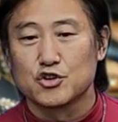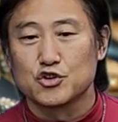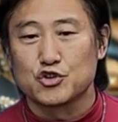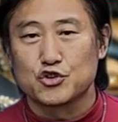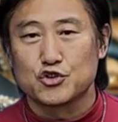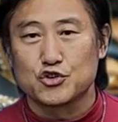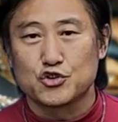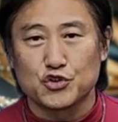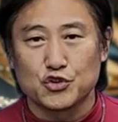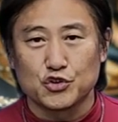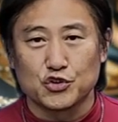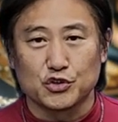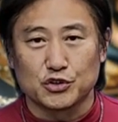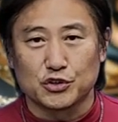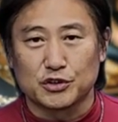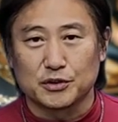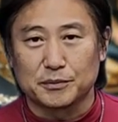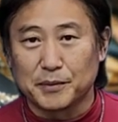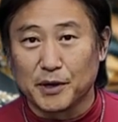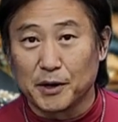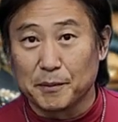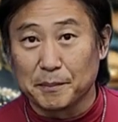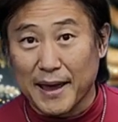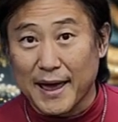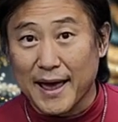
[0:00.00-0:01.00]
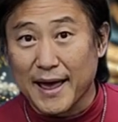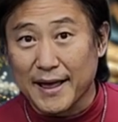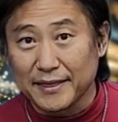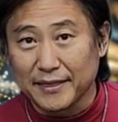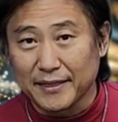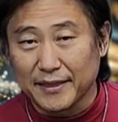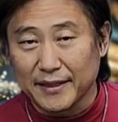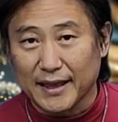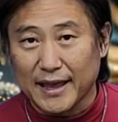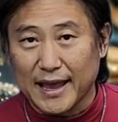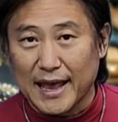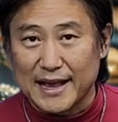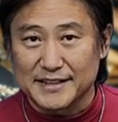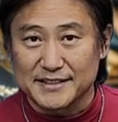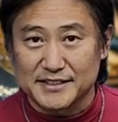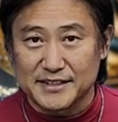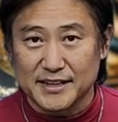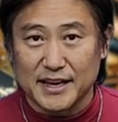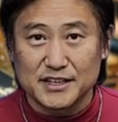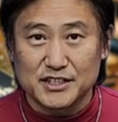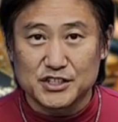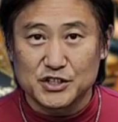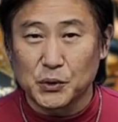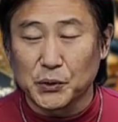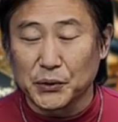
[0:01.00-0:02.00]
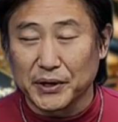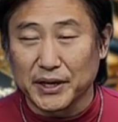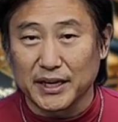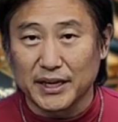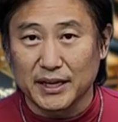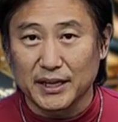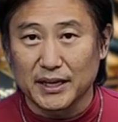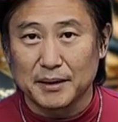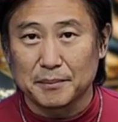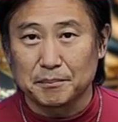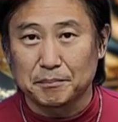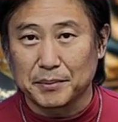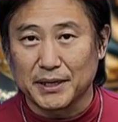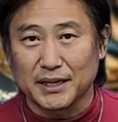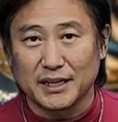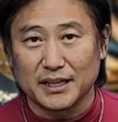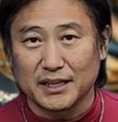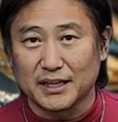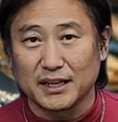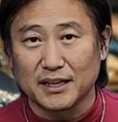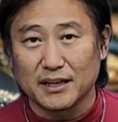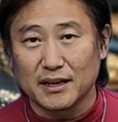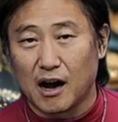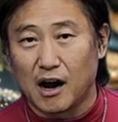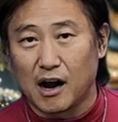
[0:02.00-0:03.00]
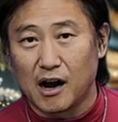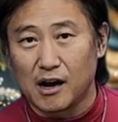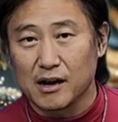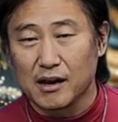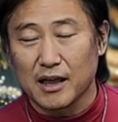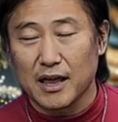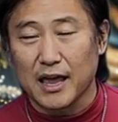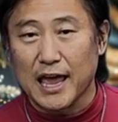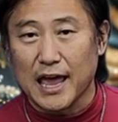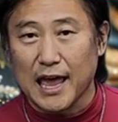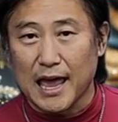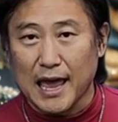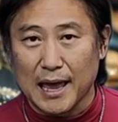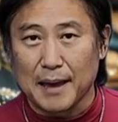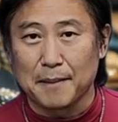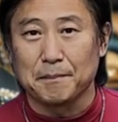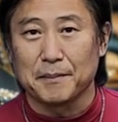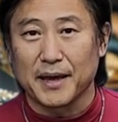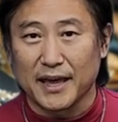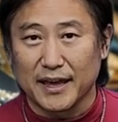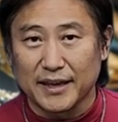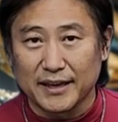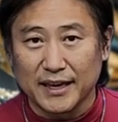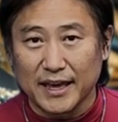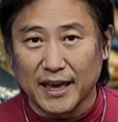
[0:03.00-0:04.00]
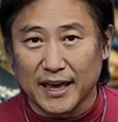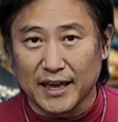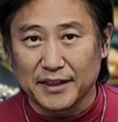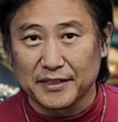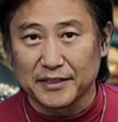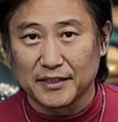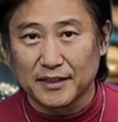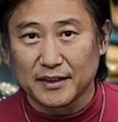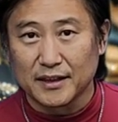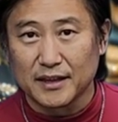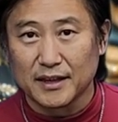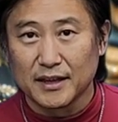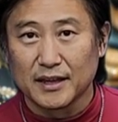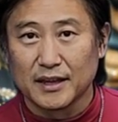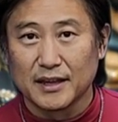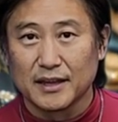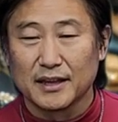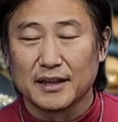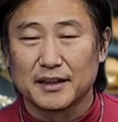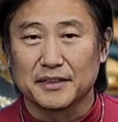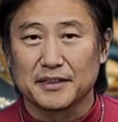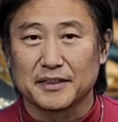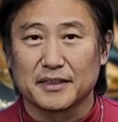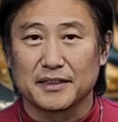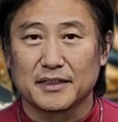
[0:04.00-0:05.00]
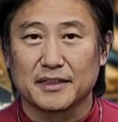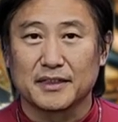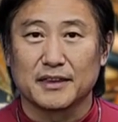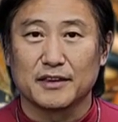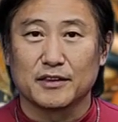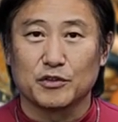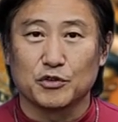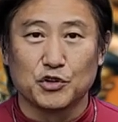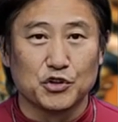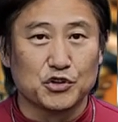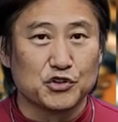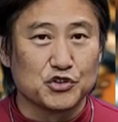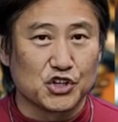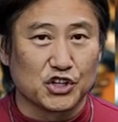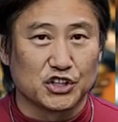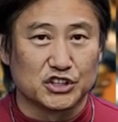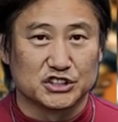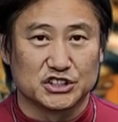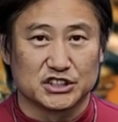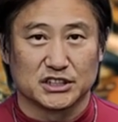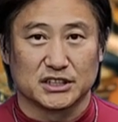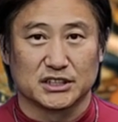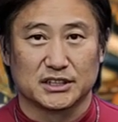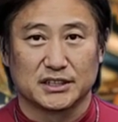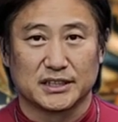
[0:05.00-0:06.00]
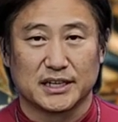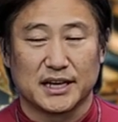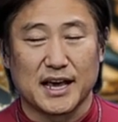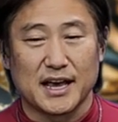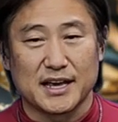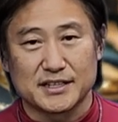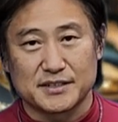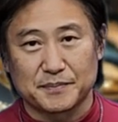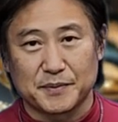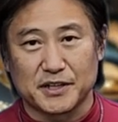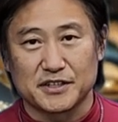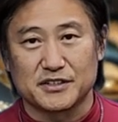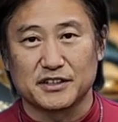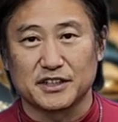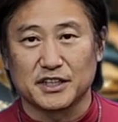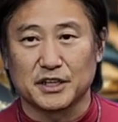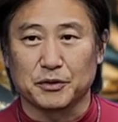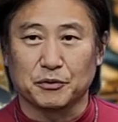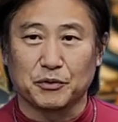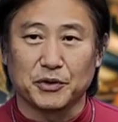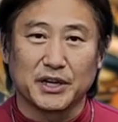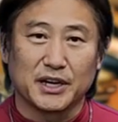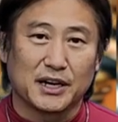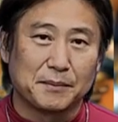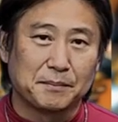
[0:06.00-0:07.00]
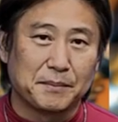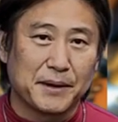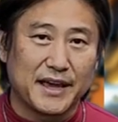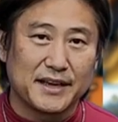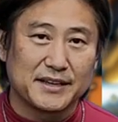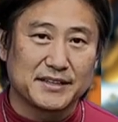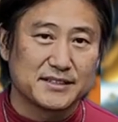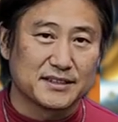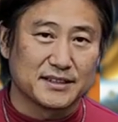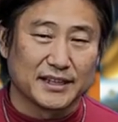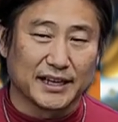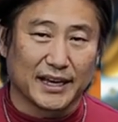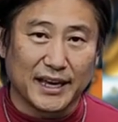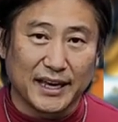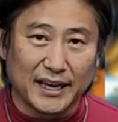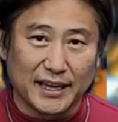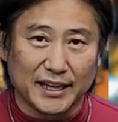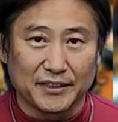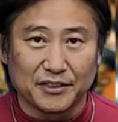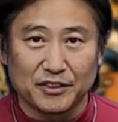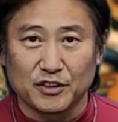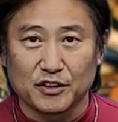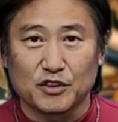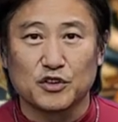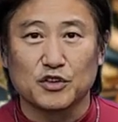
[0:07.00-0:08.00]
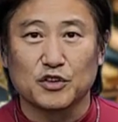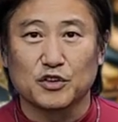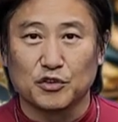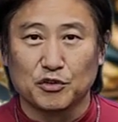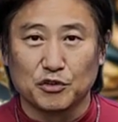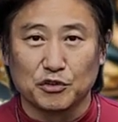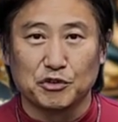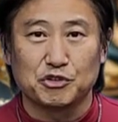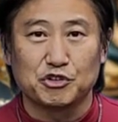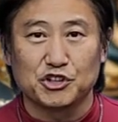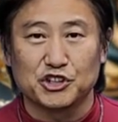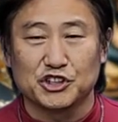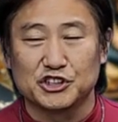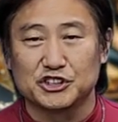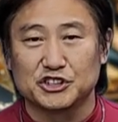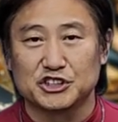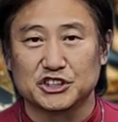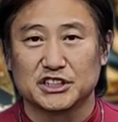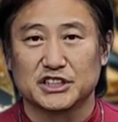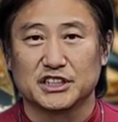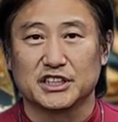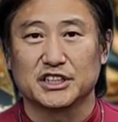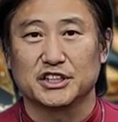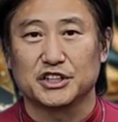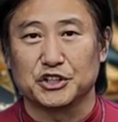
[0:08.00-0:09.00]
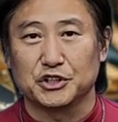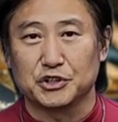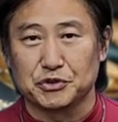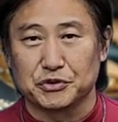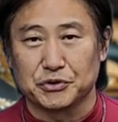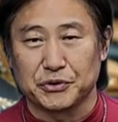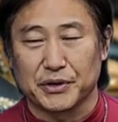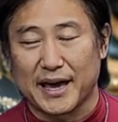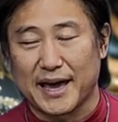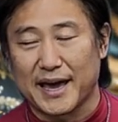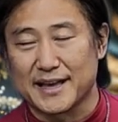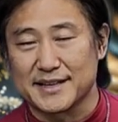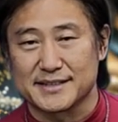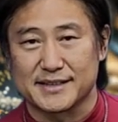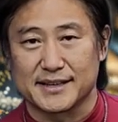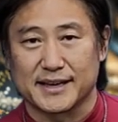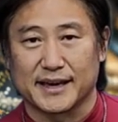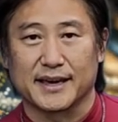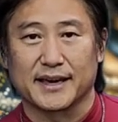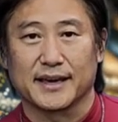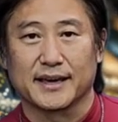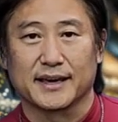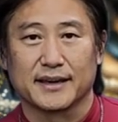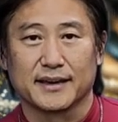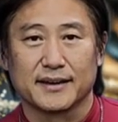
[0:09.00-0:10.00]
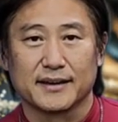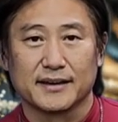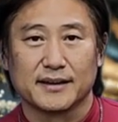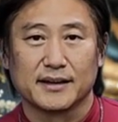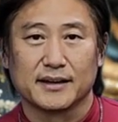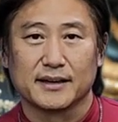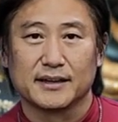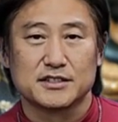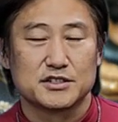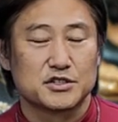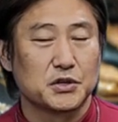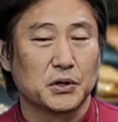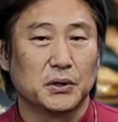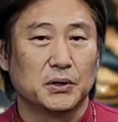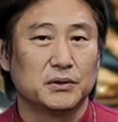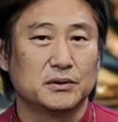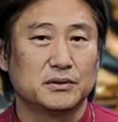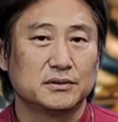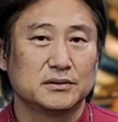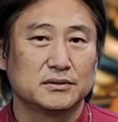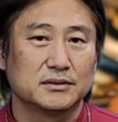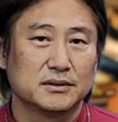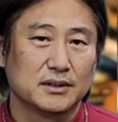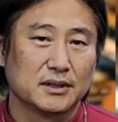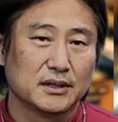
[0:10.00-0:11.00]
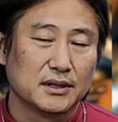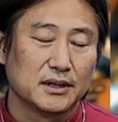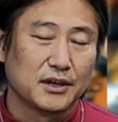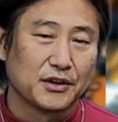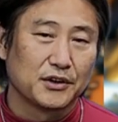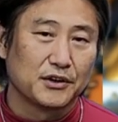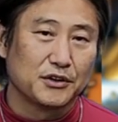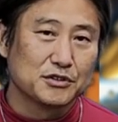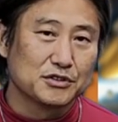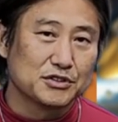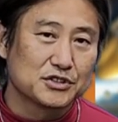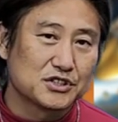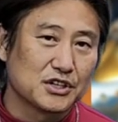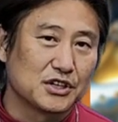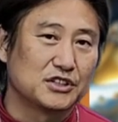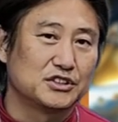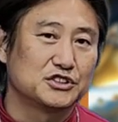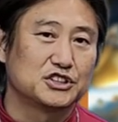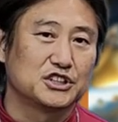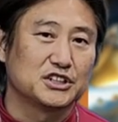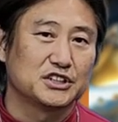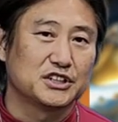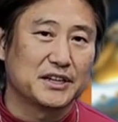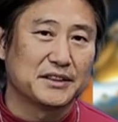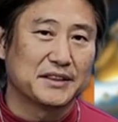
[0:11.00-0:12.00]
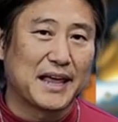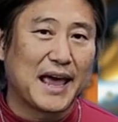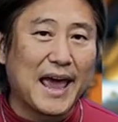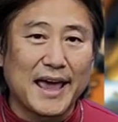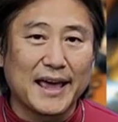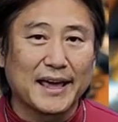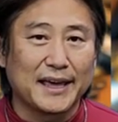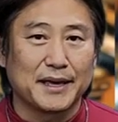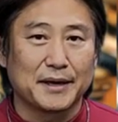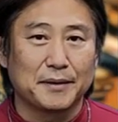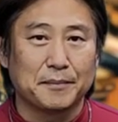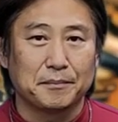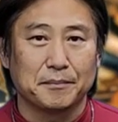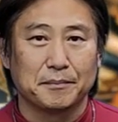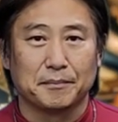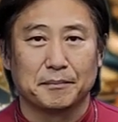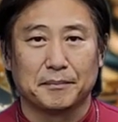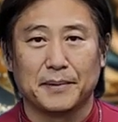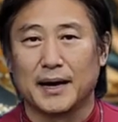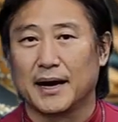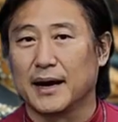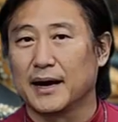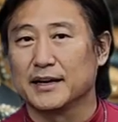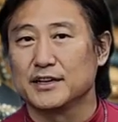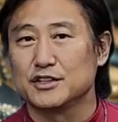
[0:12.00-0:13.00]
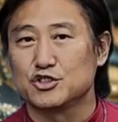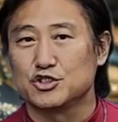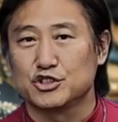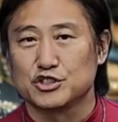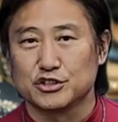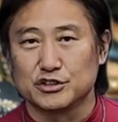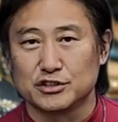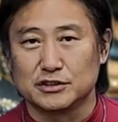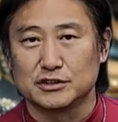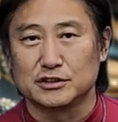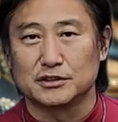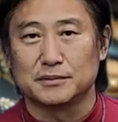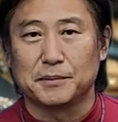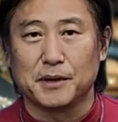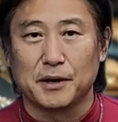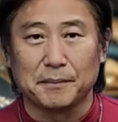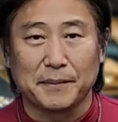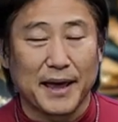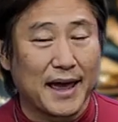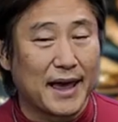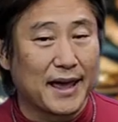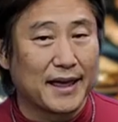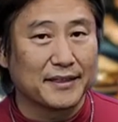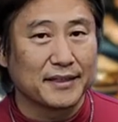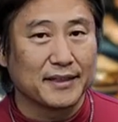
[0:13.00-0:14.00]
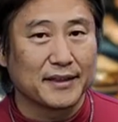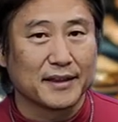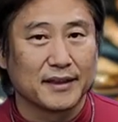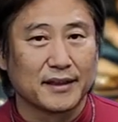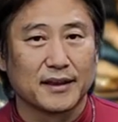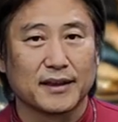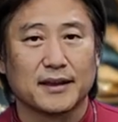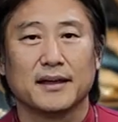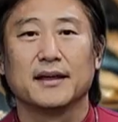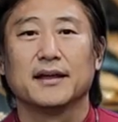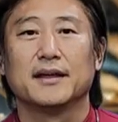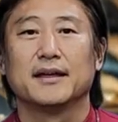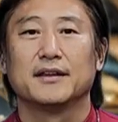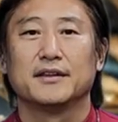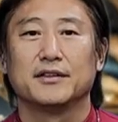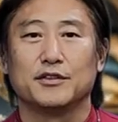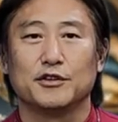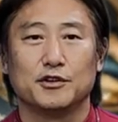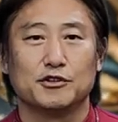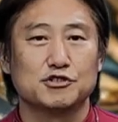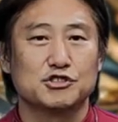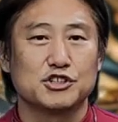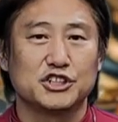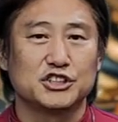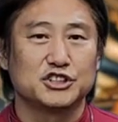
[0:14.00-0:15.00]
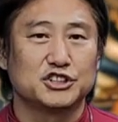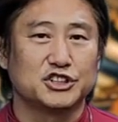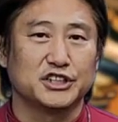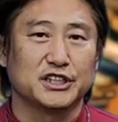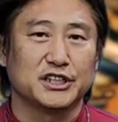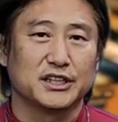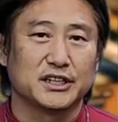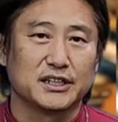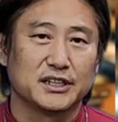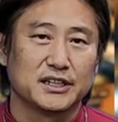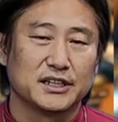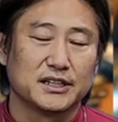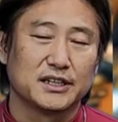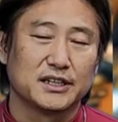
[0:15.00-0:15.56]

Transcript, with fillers: Shoeperman, S H O E P E R M A N New Jersey, especially we are based in New Jersey, USA. So you search the name by Shoeperman, New Jersey,